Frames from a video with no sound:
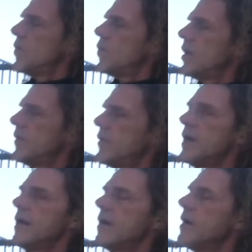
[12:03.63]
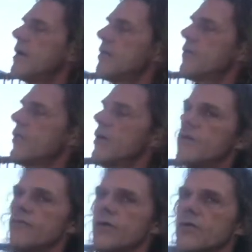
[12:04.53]
Well, yeah, it's a
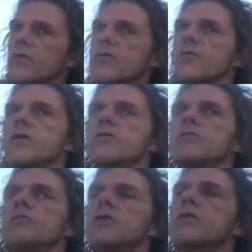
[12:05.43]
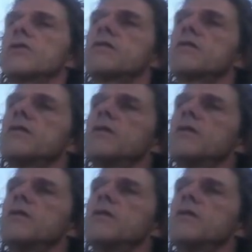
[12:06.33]
very good question, because...